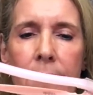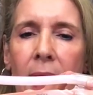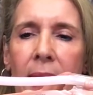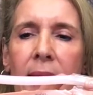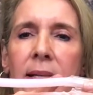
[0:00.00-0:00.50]

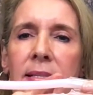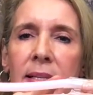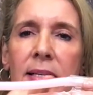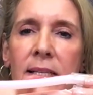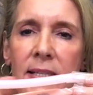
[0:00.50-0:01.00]
It is
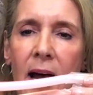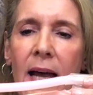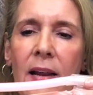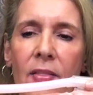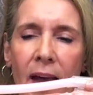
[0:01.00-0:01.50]
the
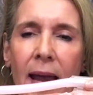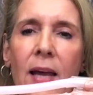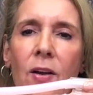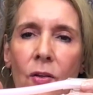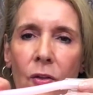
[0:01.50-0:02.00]
design of the
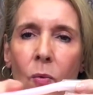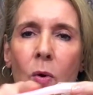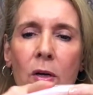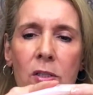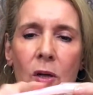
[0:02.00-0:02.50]
handle that
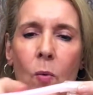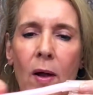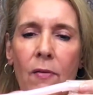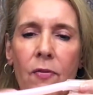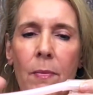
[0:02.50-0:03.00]
works so
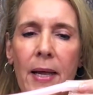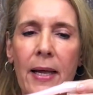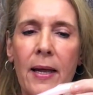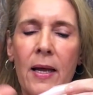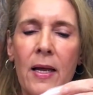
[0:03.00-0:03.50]
well for me.